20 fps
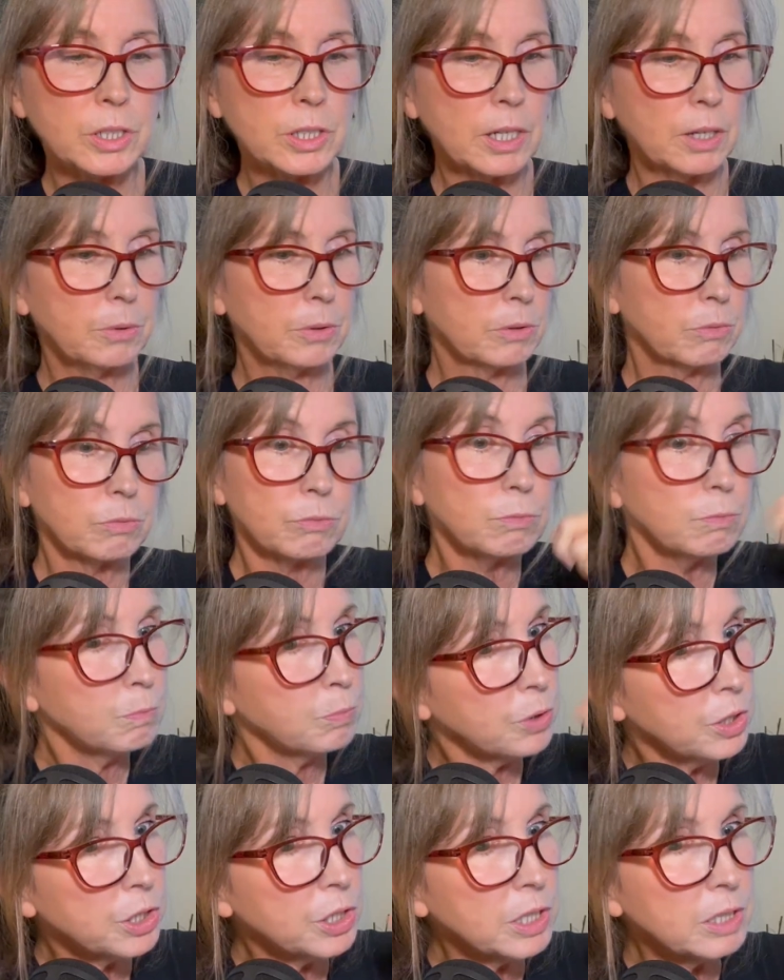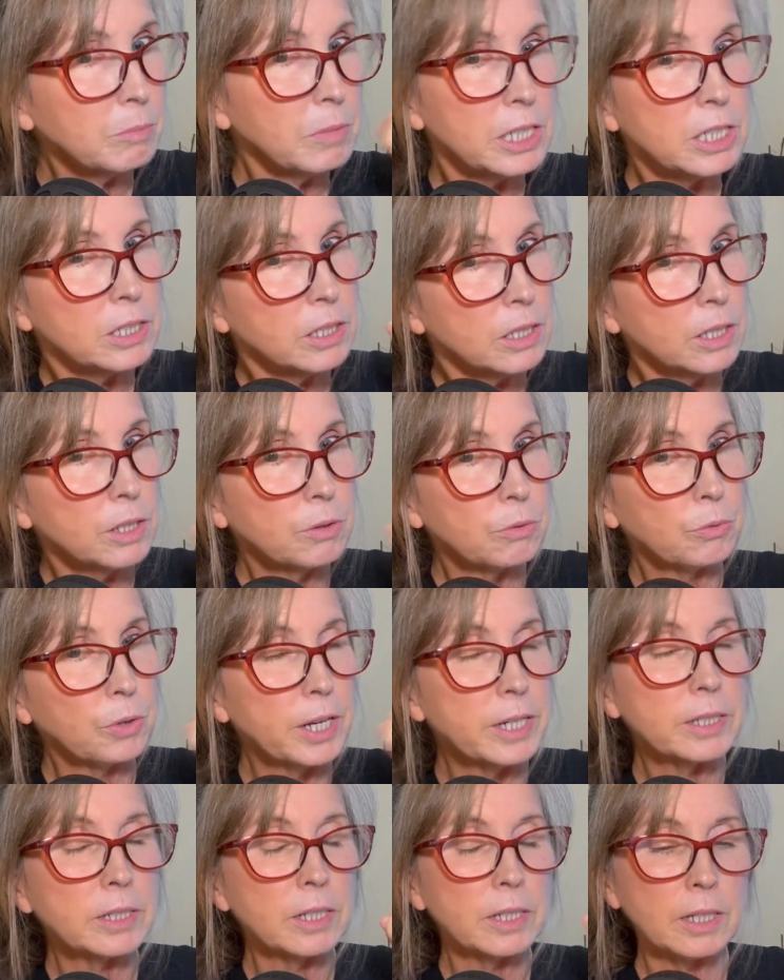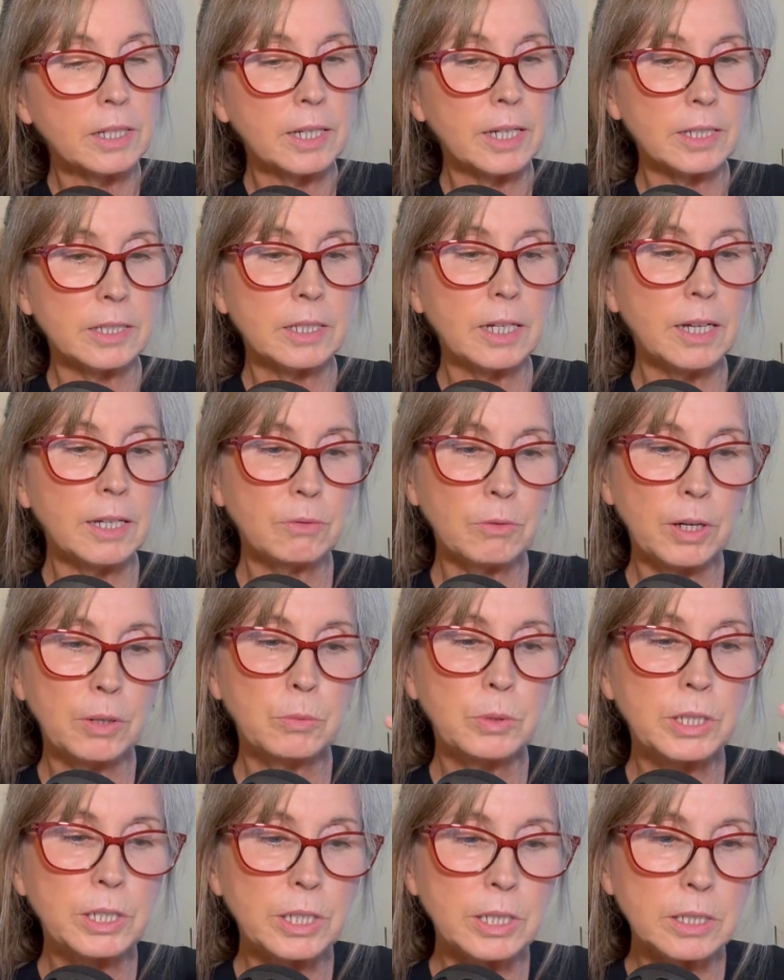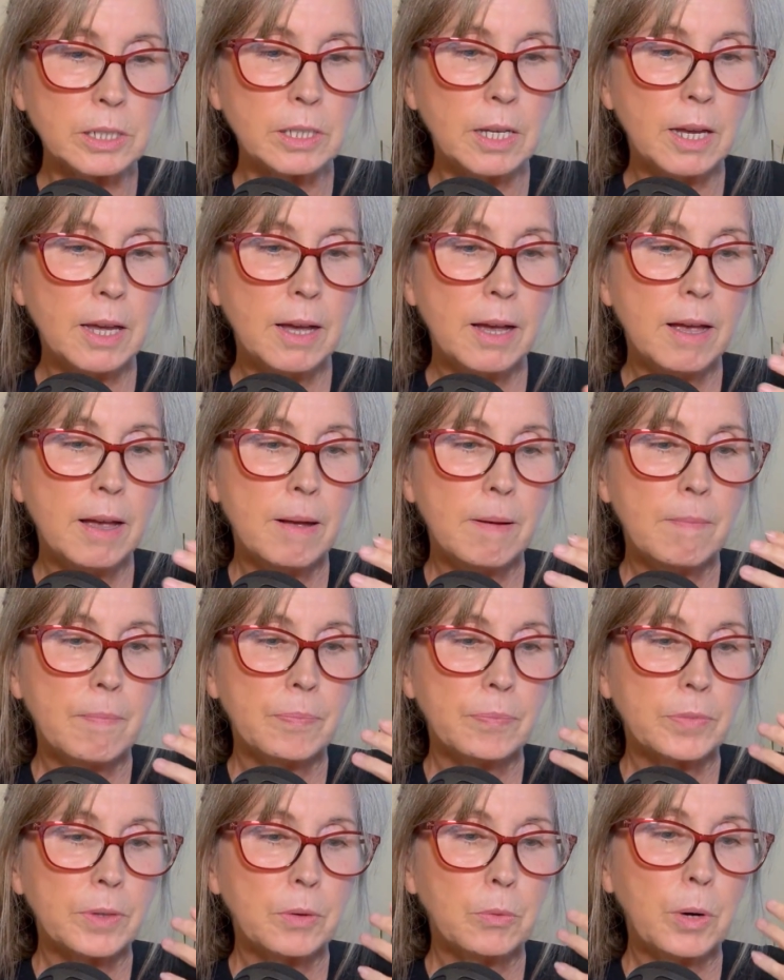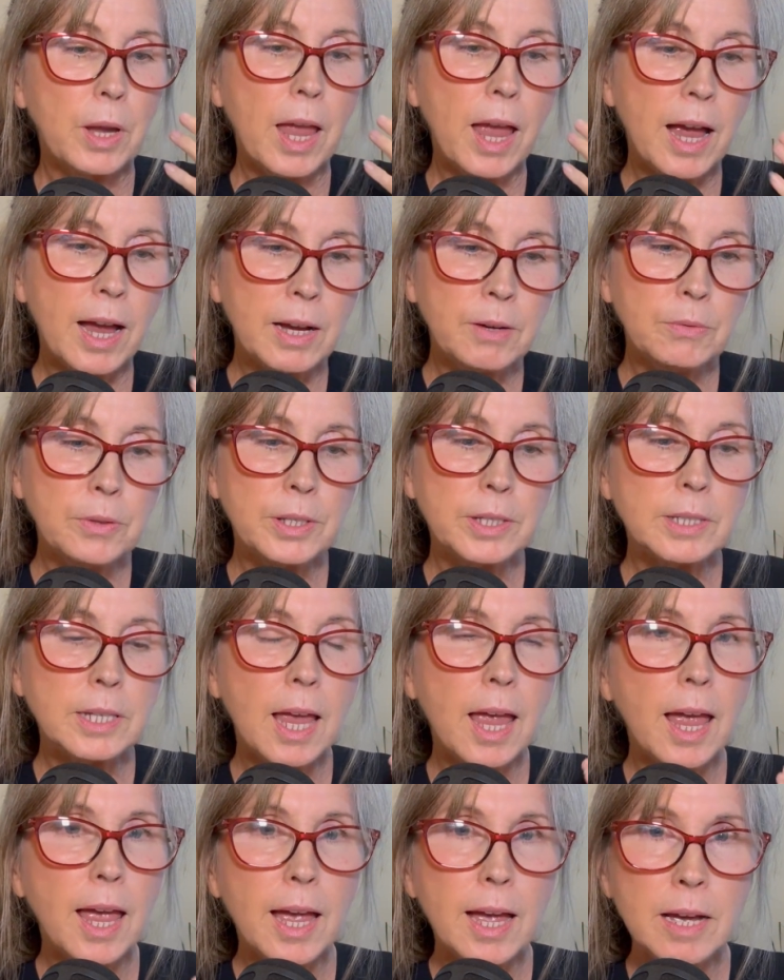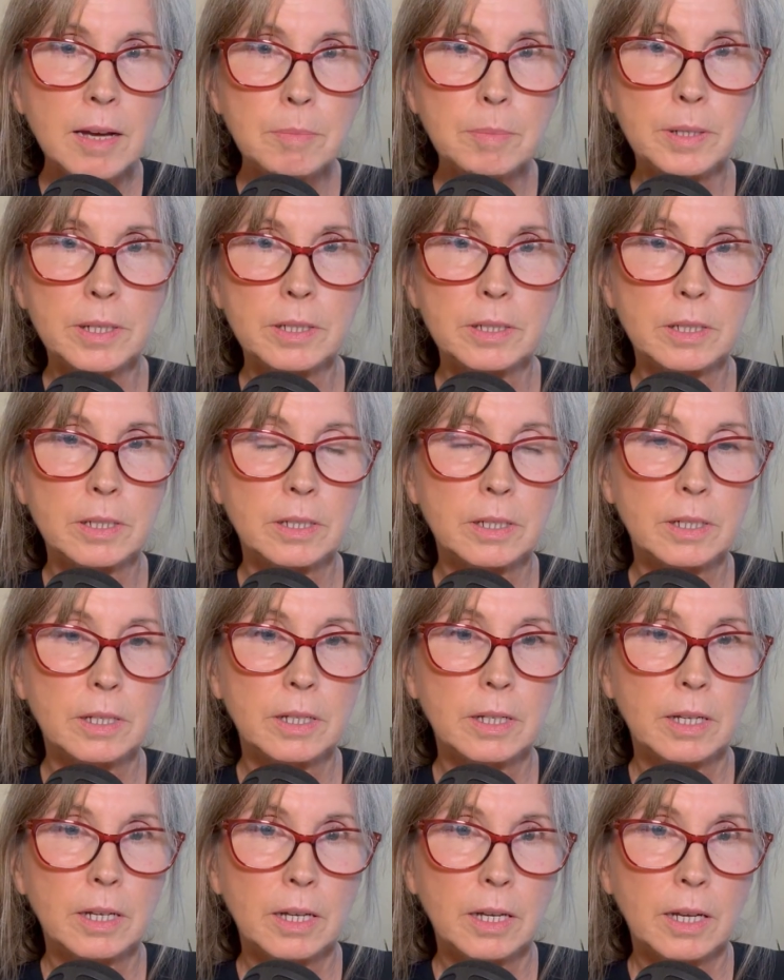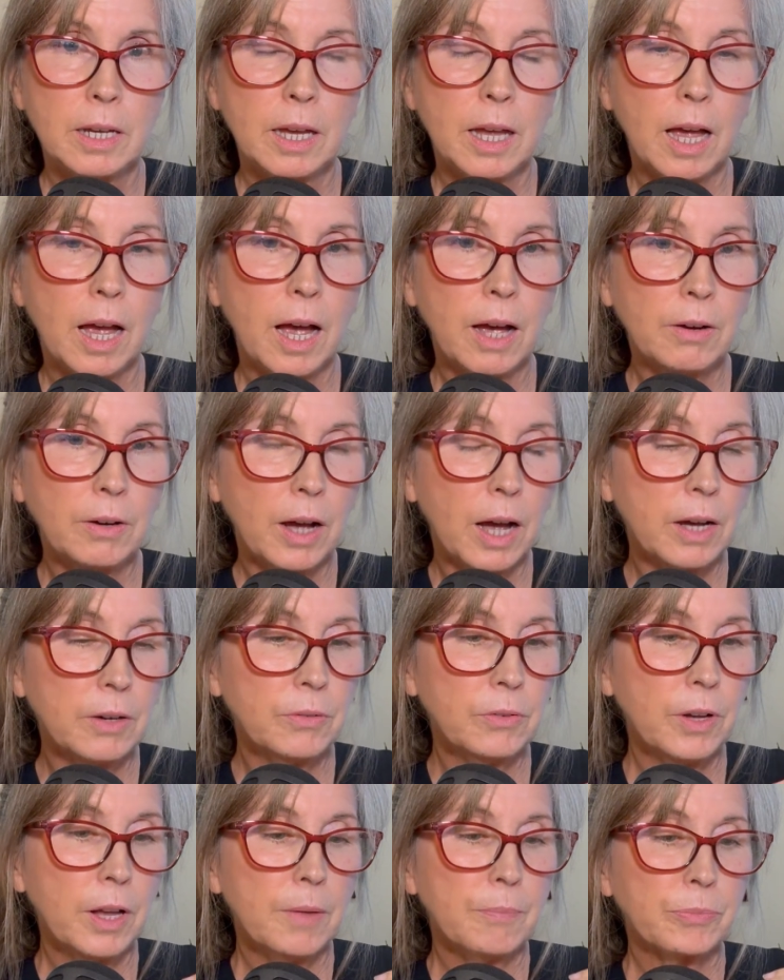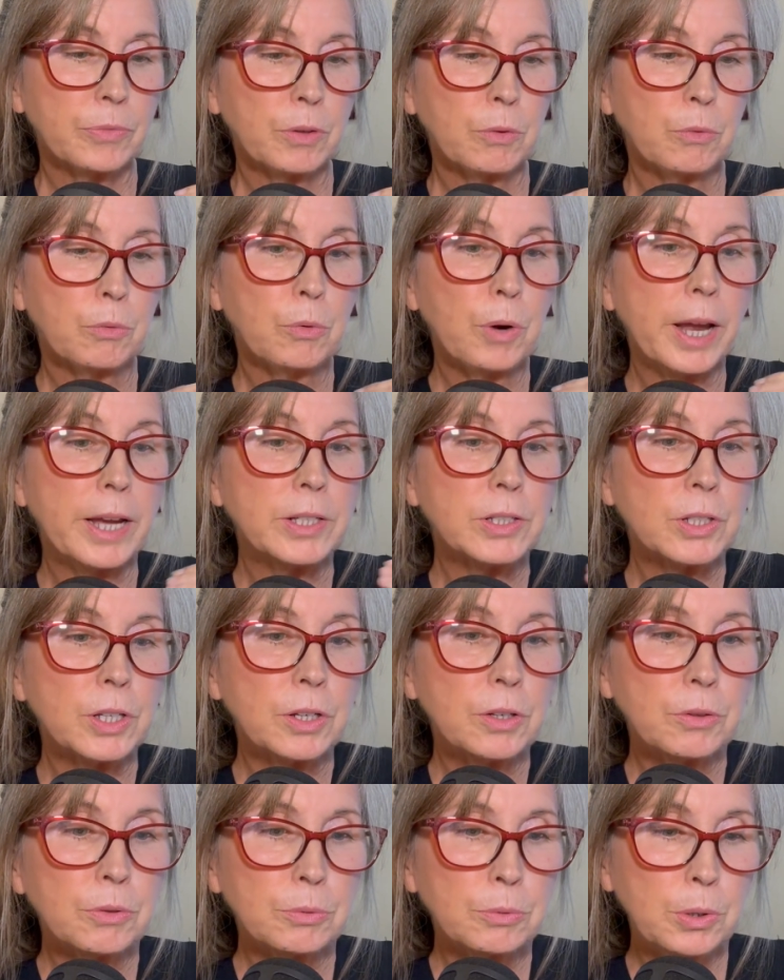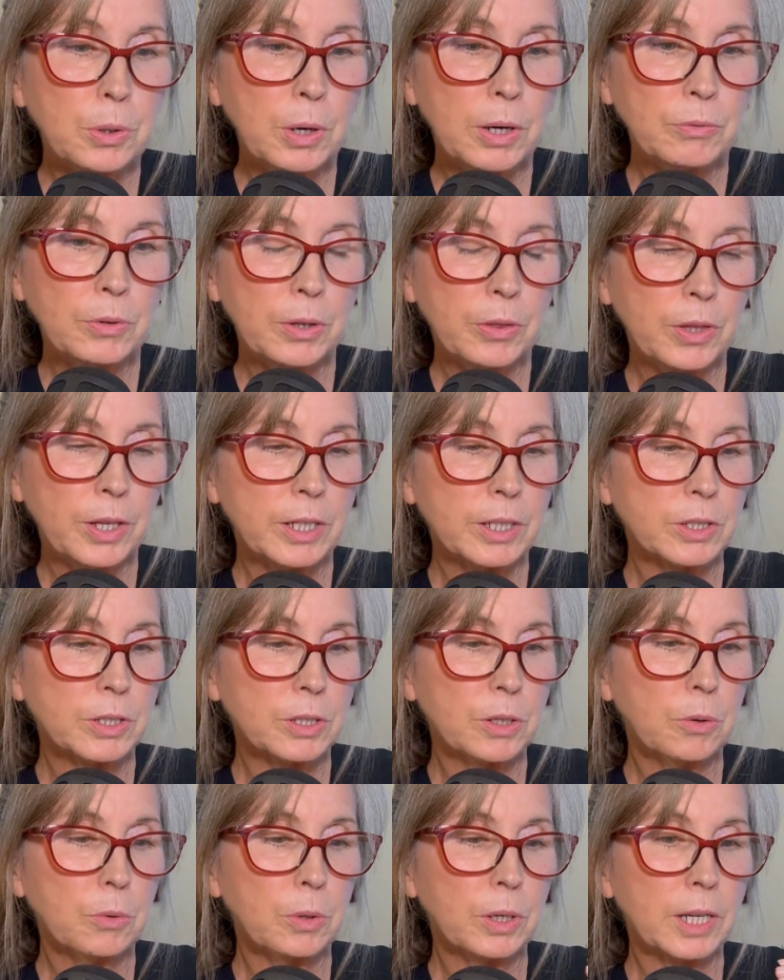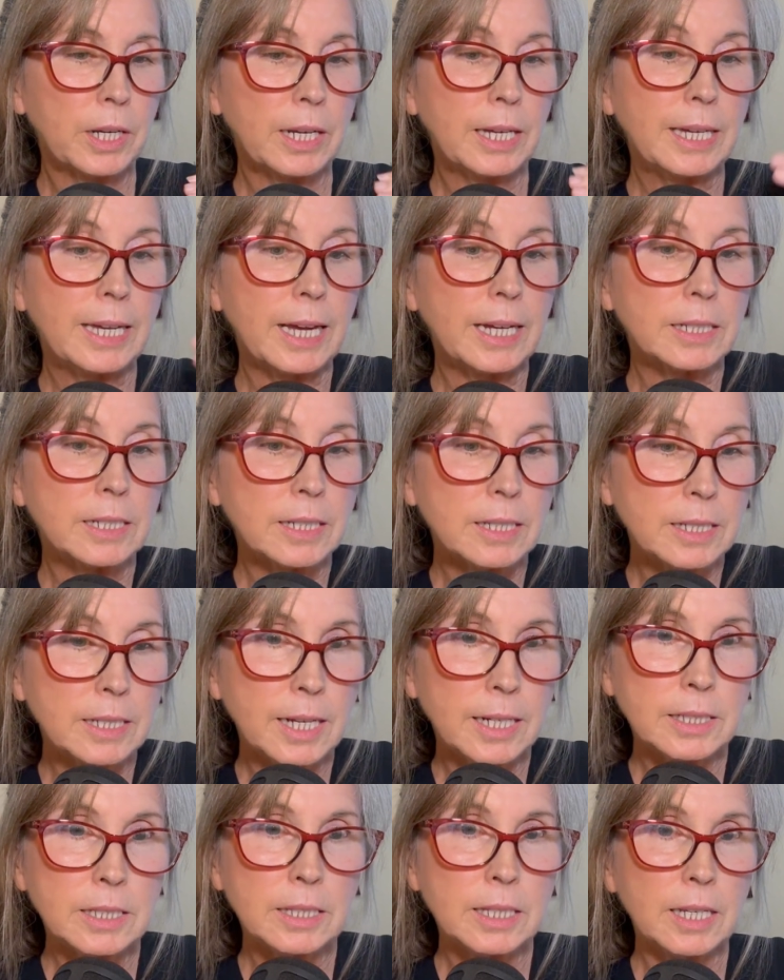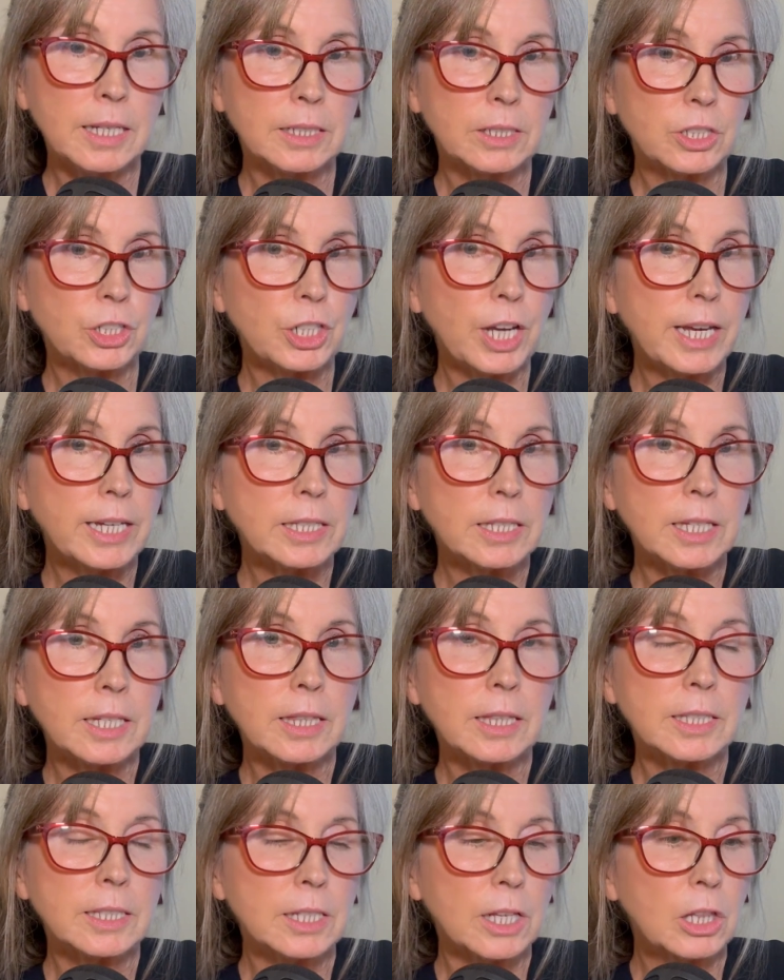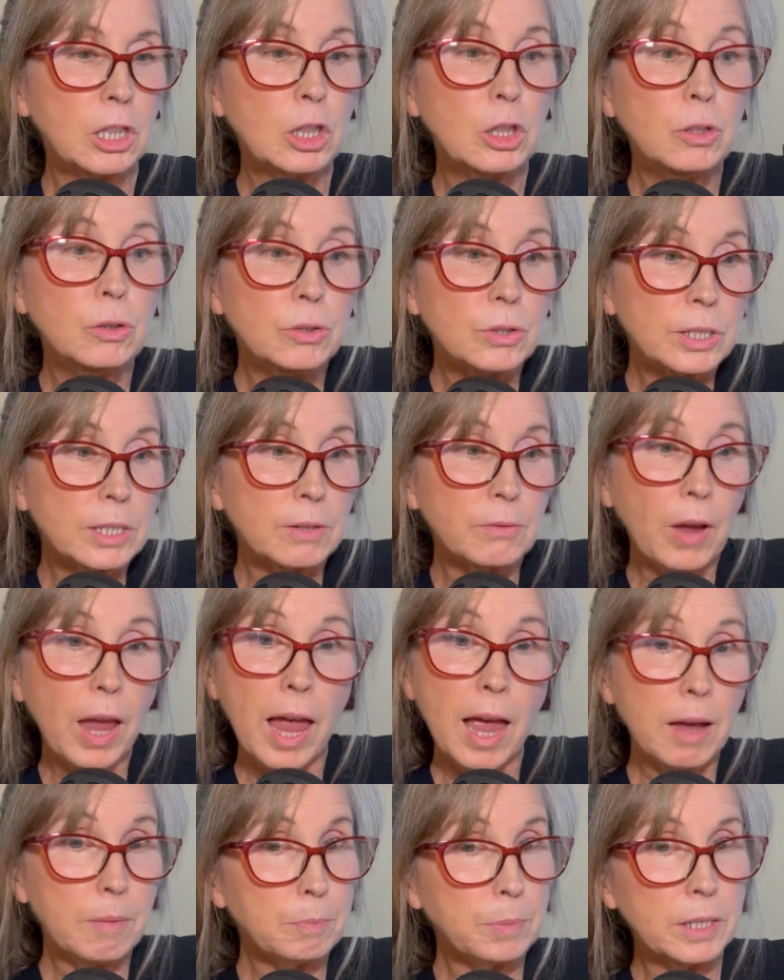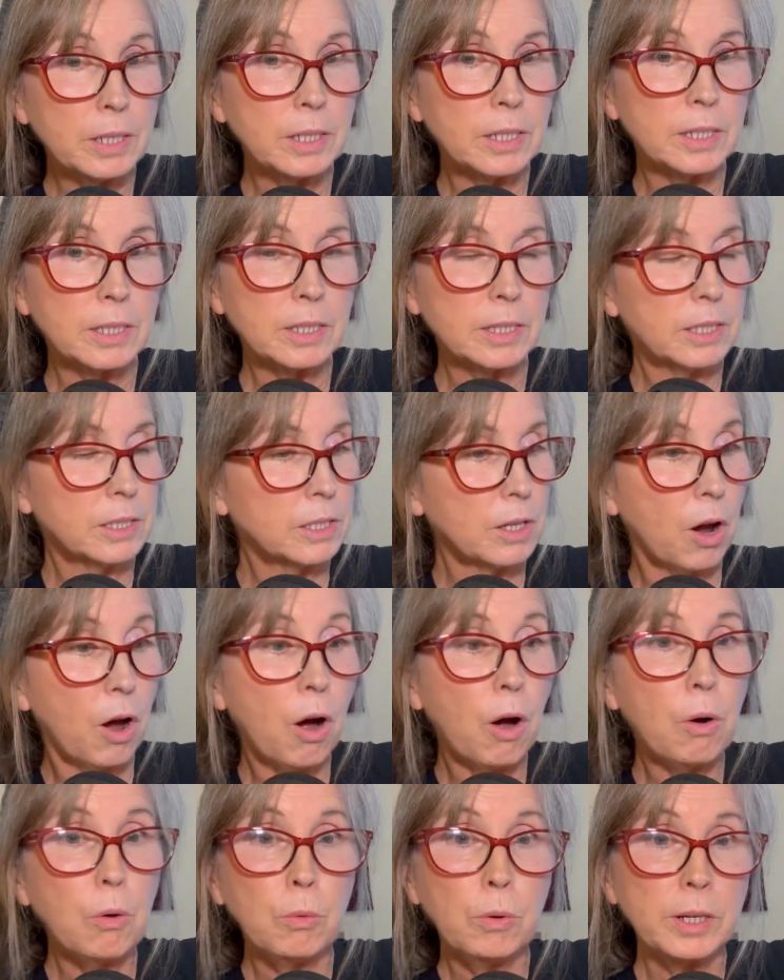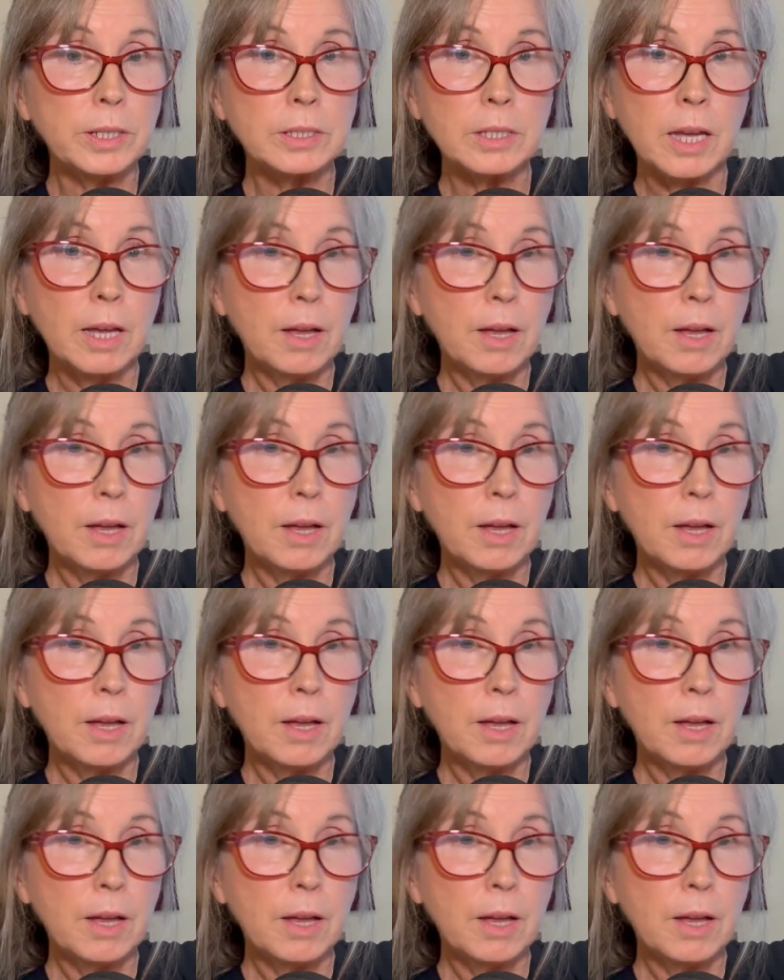I was brushing my teeth, racing to get done, right? We have this habit of racing through everything as though we're going to get to the next thing, chasing this elusive happiness that's always